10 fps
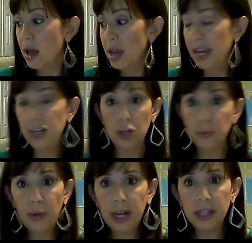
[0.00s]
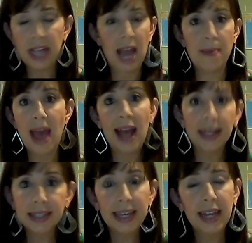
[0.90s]
in your prayer time
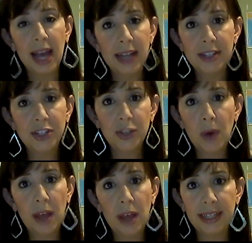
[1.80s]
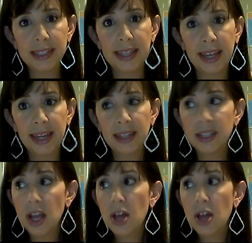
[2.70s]
asking God to do all these things,